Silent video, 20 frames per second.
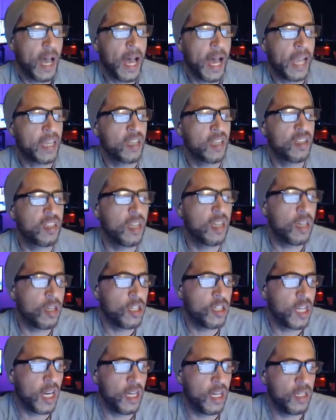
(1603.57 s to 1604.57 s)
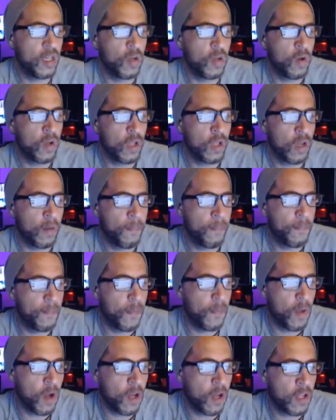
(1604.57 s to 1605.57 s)
I consider changing all our
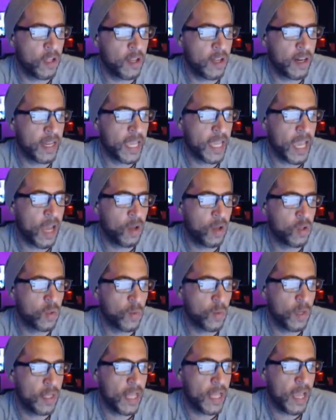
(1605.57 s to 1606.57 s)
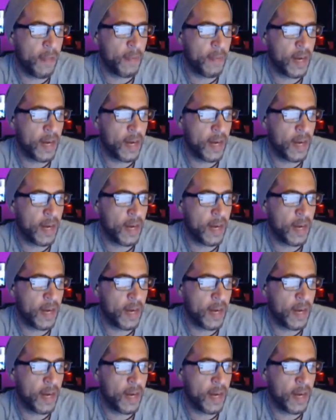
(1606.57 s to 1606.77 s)
all our accounts one day,